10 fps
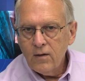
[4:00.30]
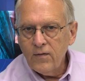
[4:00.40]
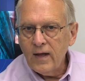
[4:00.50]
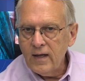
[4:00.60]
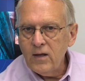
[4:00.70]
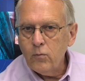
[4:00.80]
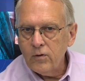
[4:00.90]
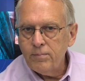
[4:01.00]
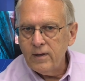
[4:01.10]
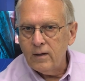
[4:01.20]
that he
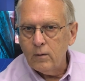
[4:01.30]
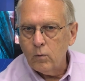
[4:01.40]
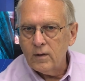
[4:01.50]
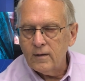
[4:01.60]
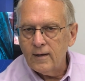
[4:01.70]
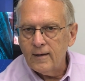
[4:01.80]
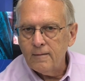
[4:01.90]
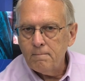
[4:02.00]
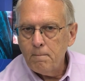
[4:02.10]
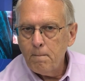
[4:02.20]
would be one
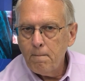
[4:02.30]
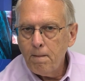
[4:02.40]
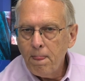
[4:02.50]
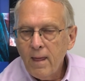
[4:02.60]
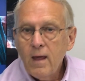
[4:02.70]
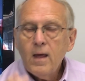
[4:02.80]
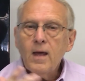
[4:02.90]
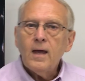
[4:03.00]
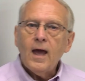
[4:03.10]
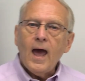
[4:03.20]
day.
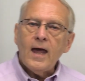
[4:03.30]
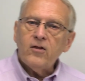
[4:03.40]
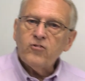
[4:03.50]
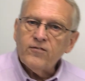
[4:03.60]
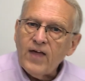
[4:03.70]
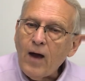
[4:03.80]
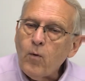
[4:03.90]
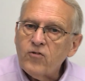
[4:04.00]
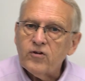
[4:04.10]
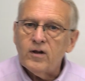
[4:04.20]
And as if
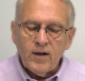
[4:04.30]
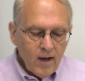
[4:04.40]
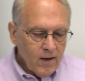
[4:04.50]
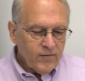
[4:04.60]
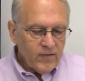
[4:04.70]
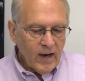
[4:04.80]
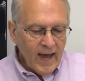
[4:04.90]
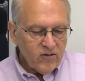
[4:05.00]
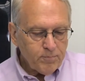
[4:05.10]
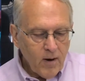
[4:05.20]
that wasn't enough, in the
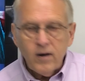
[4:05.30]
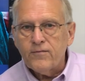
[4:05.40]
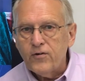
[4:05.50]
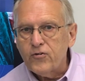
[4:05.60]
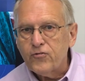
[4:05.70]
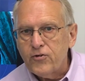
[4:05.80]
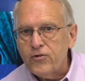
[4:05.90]
last part of verse